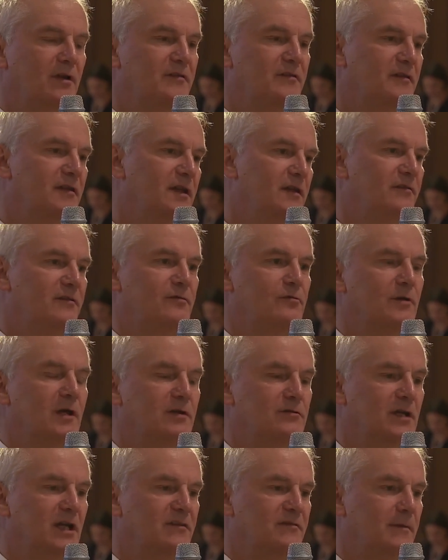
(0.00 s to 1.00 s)
any policies
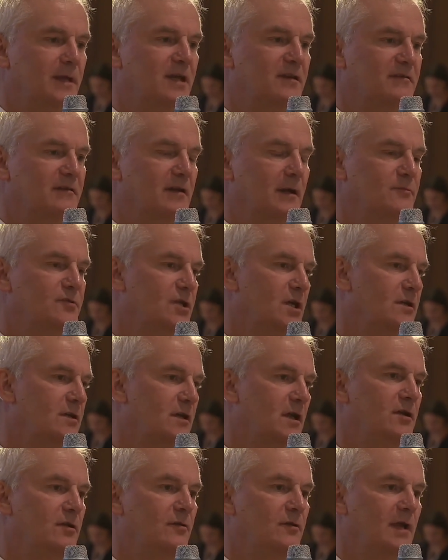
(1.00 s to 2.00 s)
to address that
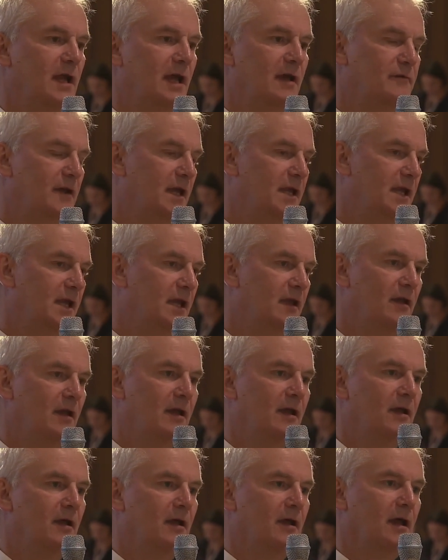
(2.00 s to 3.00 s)
subject, and do you have
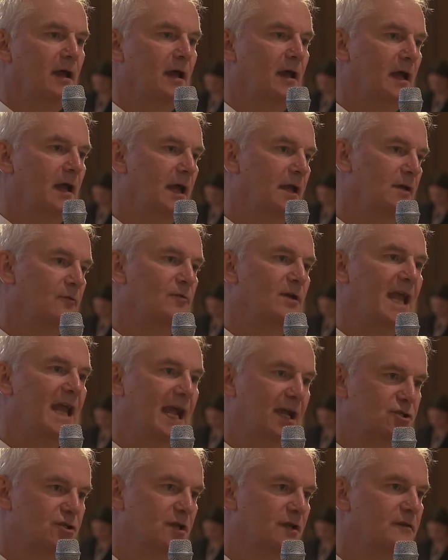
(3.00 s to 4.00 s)
any
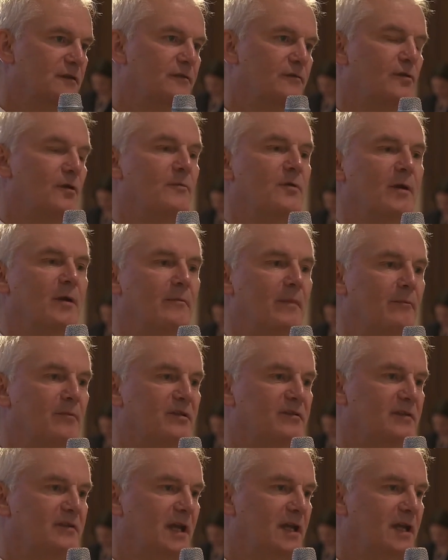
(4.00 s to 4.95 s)
reactions from your